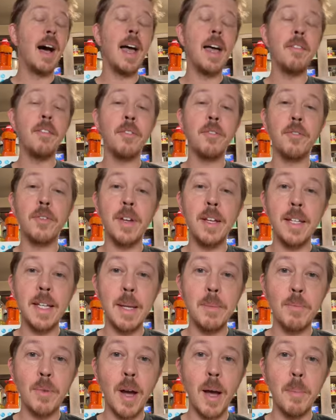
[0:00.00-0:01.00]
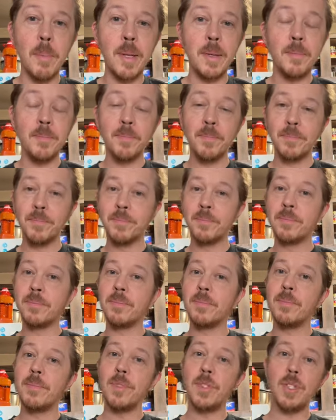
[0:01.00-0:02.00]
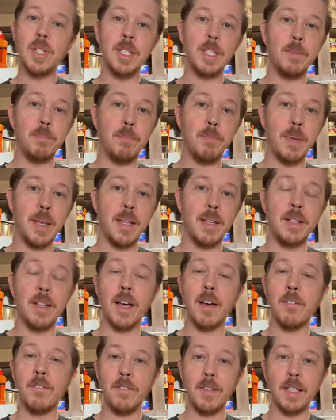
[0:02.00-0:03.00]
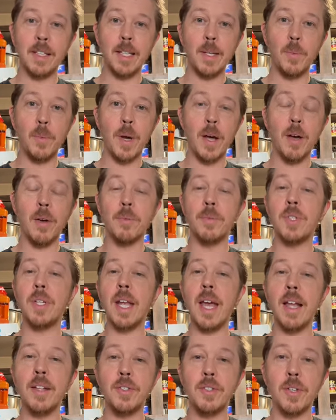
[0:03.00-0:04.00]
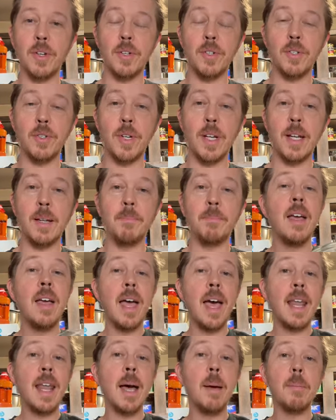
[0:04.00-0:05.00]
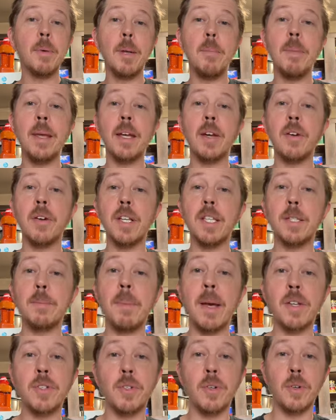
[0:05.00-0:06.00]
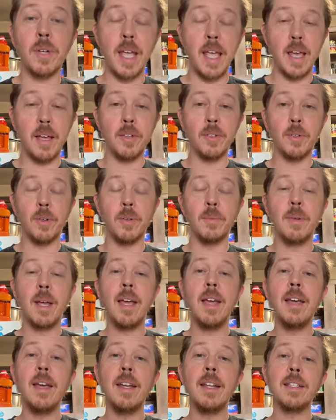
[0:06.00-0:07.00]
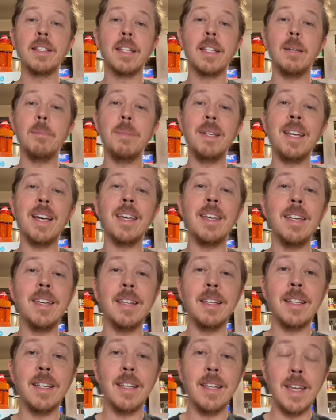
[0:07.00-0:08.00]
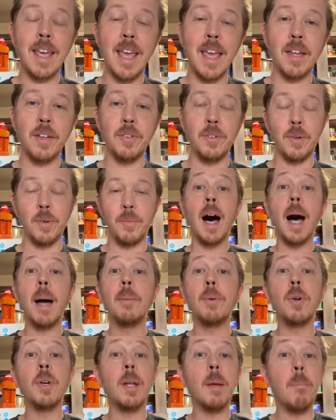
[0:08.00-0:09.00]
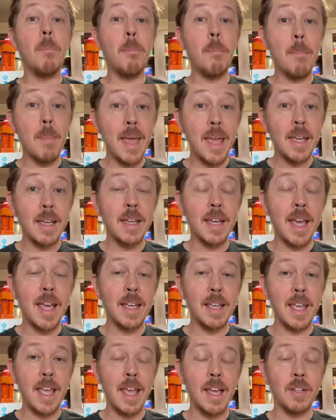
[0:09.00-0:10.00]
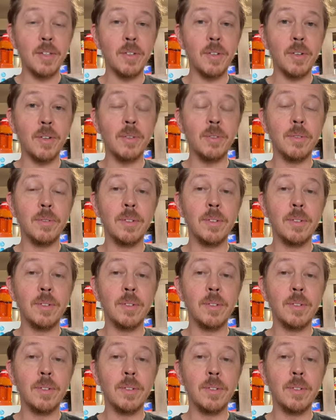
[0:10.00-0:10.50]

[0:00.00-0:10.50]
I have a friend named Robin. She's been not feeling well. She had surgery, and I'm gonna make her a special candle, and it's gonna be a healing candle. I'm gonna make a candle